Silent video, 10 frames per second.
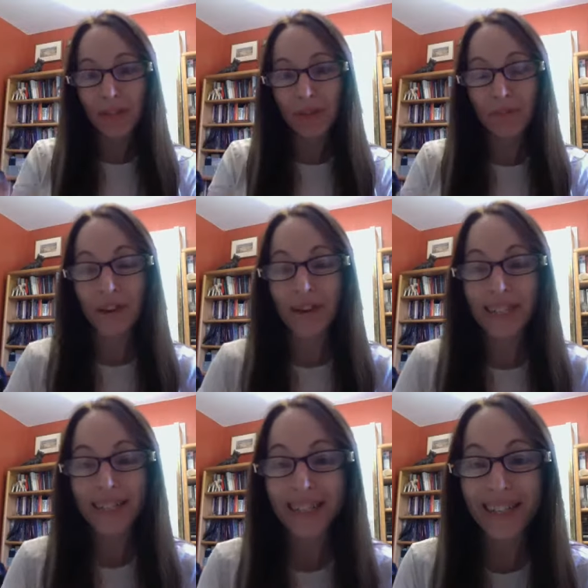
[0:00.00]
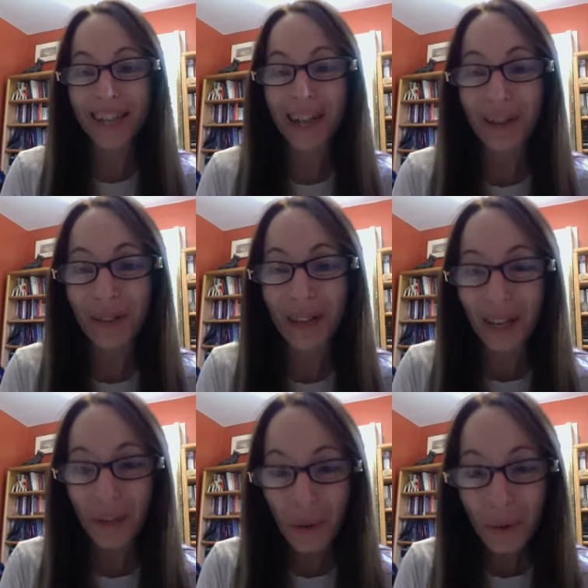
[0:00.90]
your very detailed
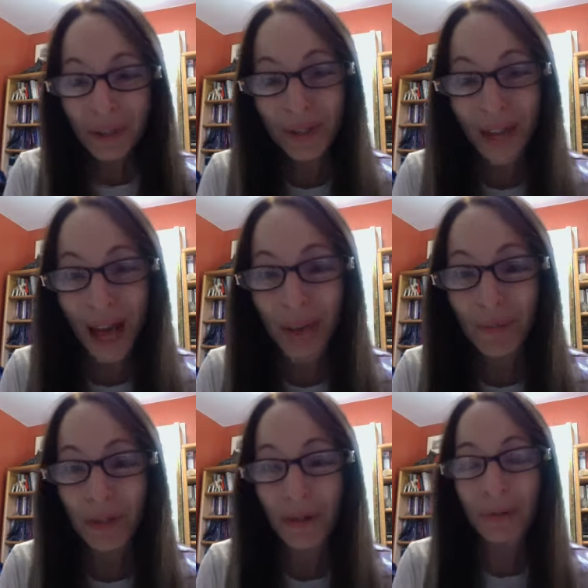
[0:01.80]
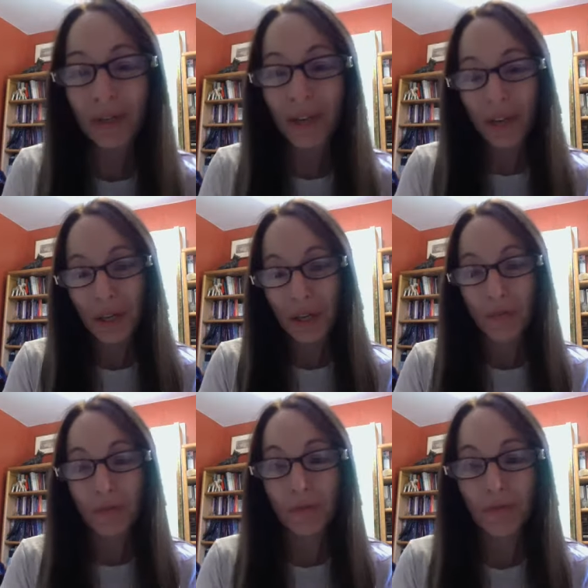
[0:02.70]
notes, timed notes, you
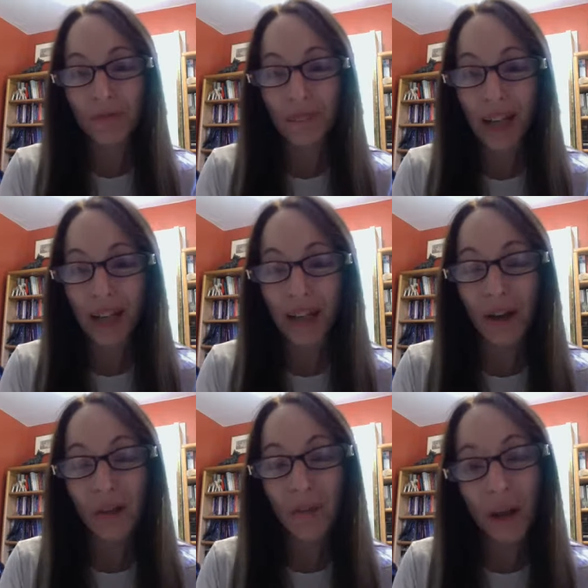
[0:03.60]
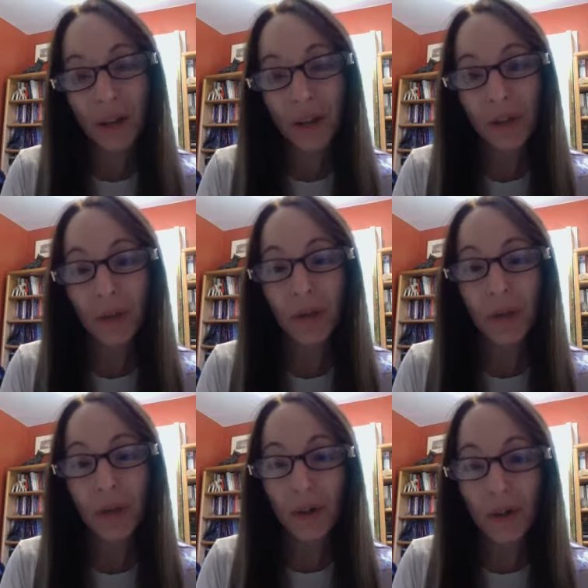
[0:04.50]
will reflect on what you
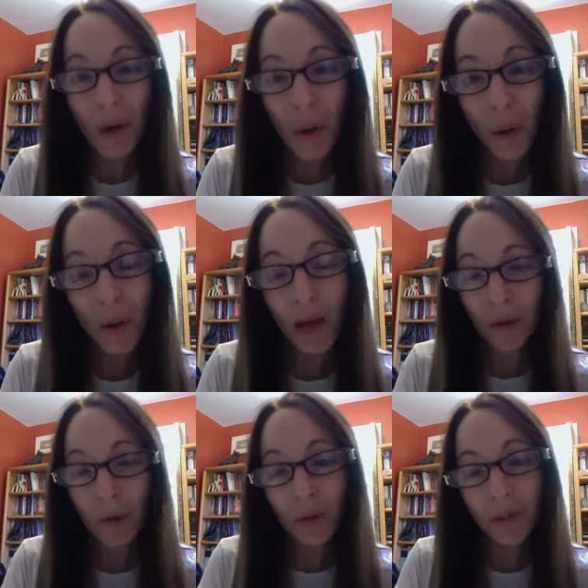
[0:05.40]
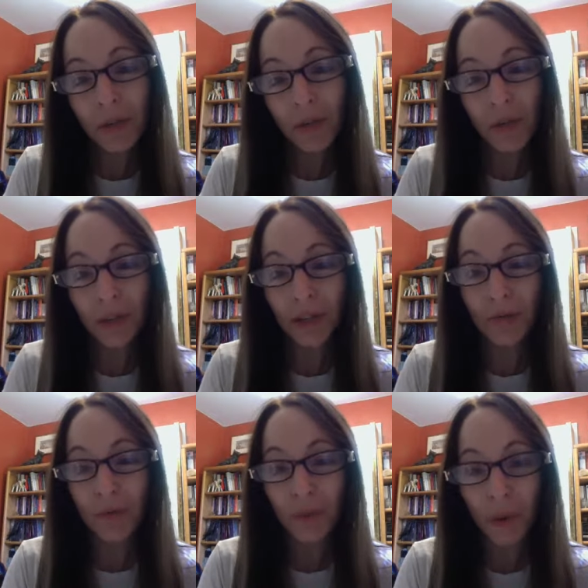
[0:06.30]
know and also on what
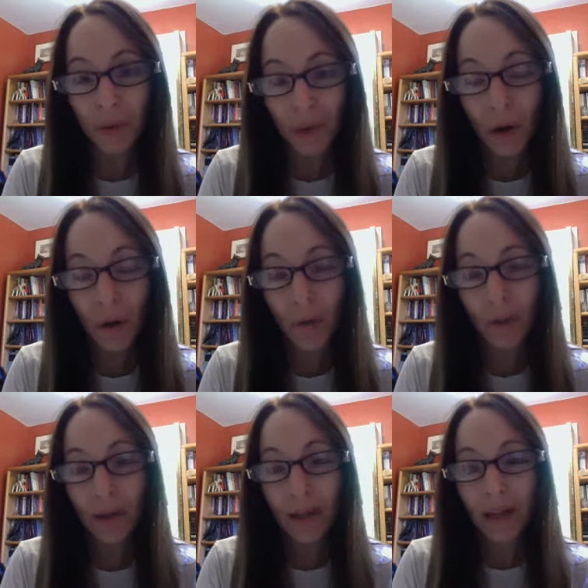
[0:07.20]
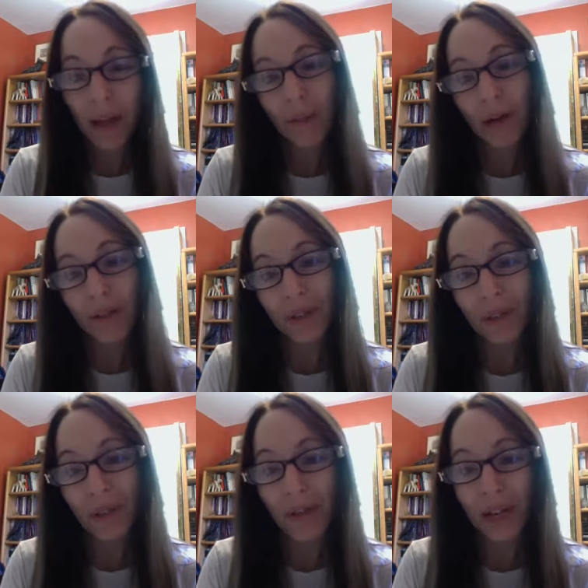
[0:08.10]
you don't know about the
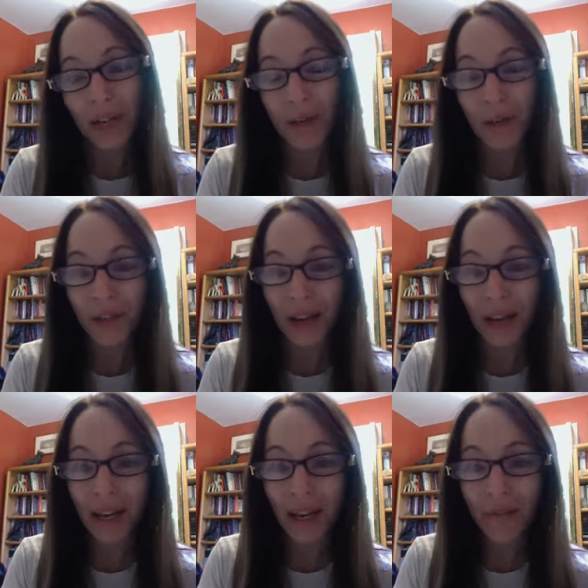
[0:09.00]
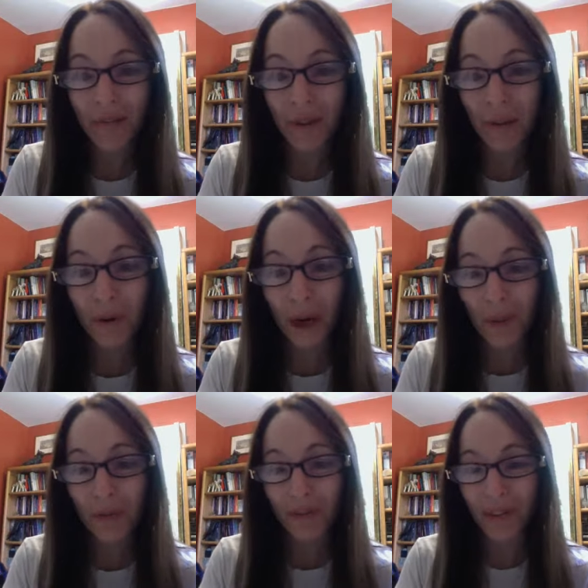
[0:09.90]
subject you are studying from your
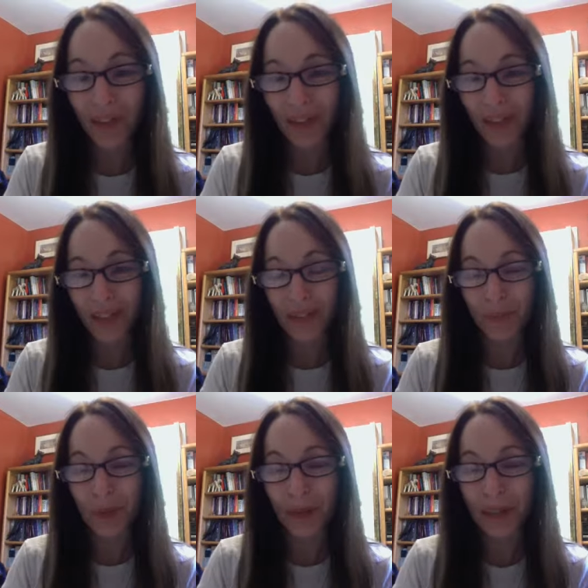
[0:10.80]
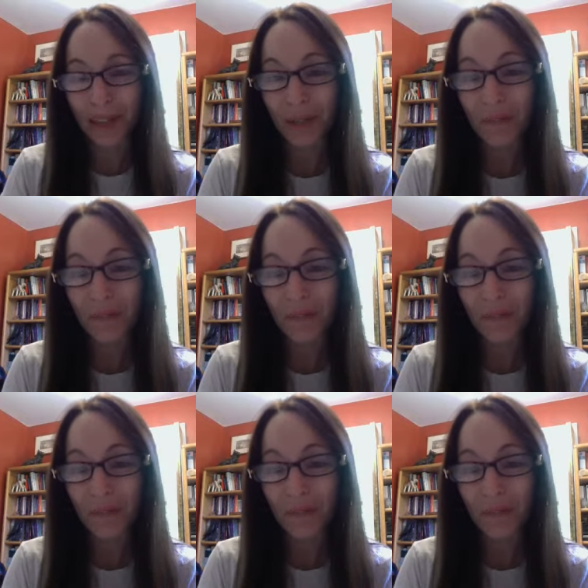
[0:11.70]
observation experience.